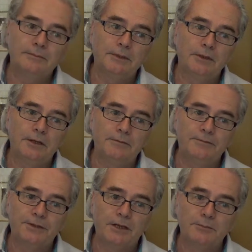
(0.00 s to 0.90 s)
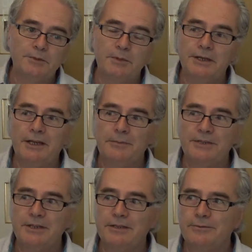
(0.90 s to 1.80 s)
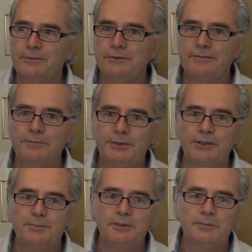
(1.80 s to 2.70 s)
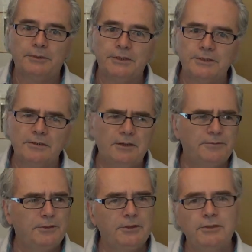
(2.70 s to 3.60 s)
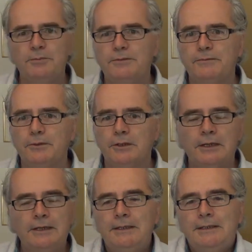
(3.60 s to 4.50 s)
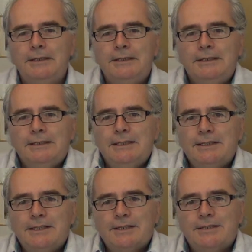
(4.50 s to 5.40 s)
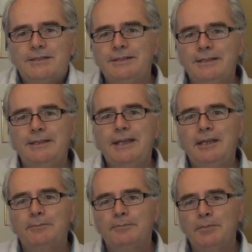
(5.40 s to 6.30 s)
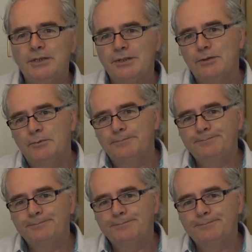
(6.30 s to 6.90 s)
A lot of times my name sounds really familiar to people and they say, "Oh, I've heard of you before." It's just the name, Bizzo.